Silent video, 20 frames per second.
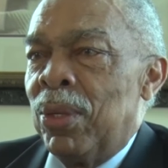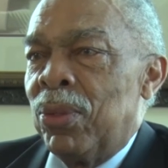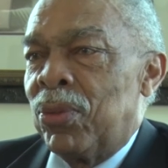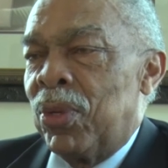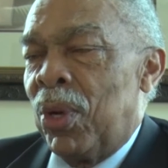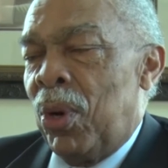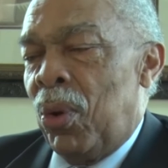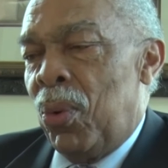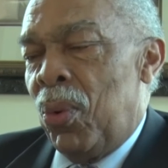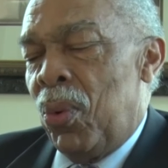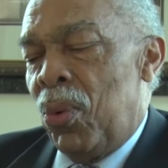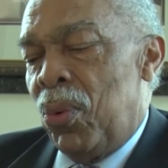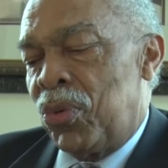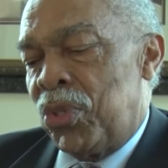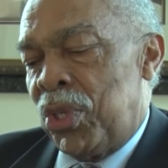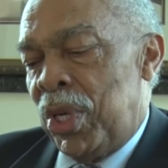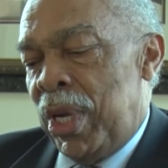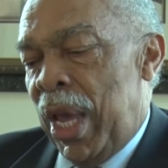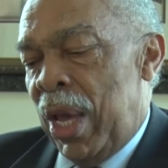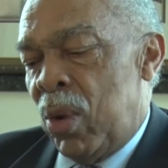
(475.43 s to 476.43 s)
So
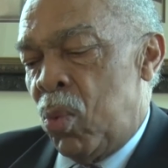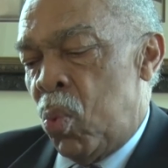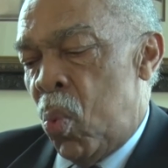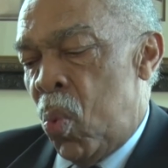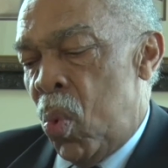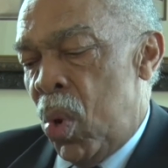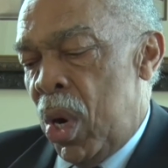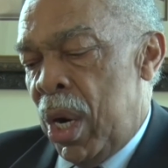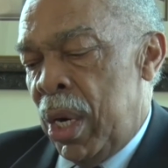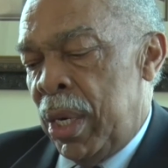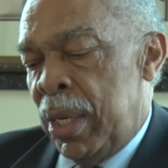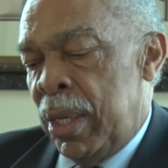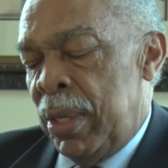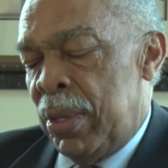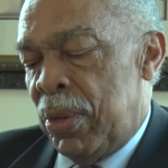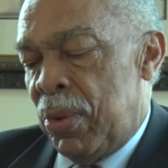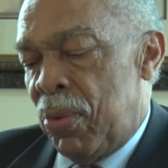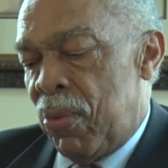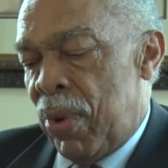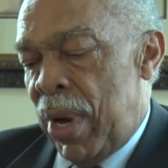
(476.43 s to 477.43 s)
she had
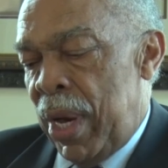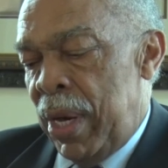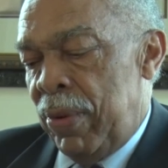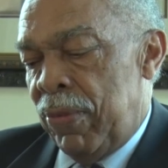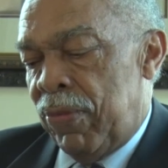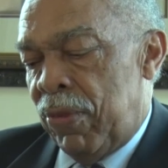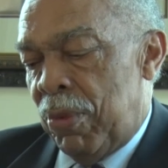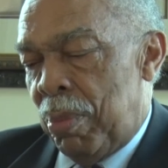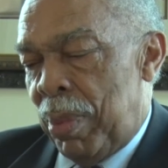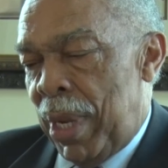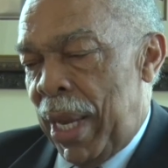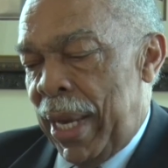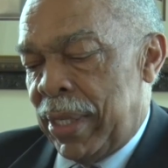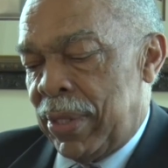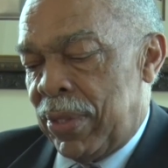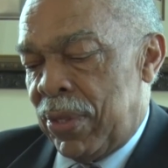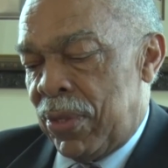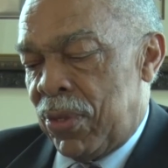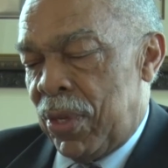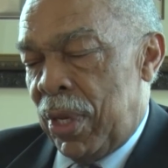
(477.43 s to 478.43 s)
won the right for
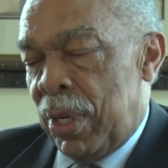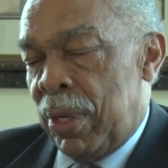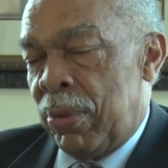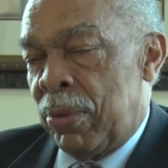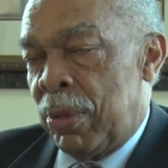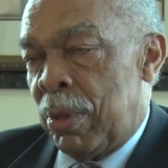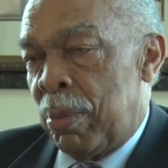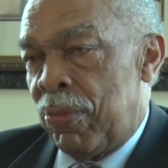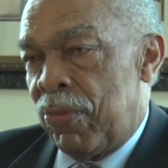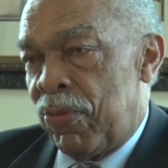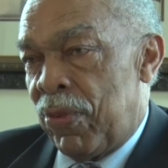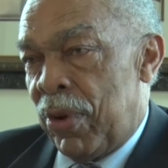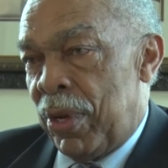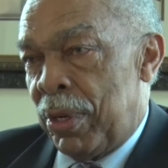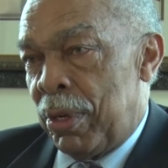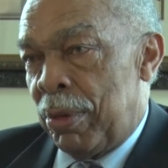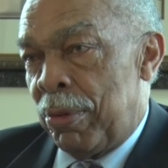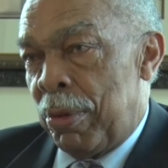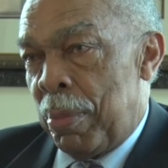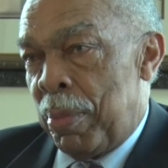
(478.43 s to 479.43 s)
blacks to sit on the
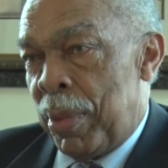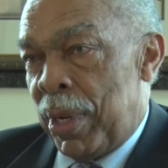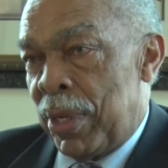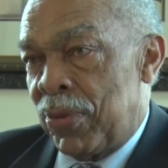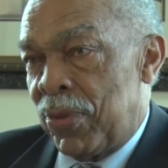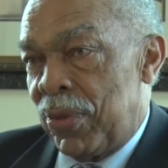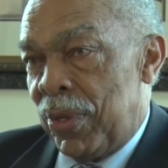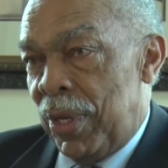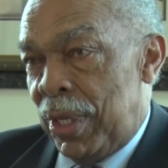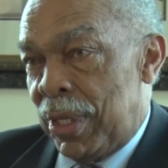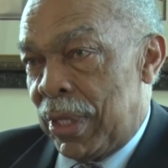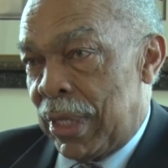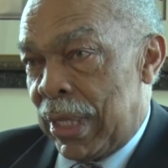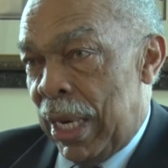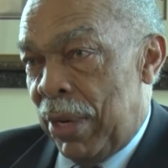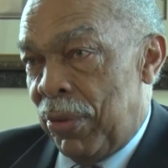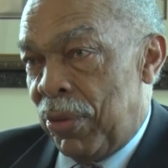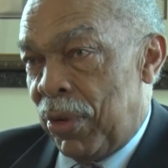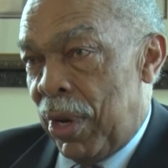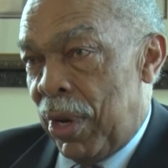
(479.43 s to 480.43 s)
front of the bus in South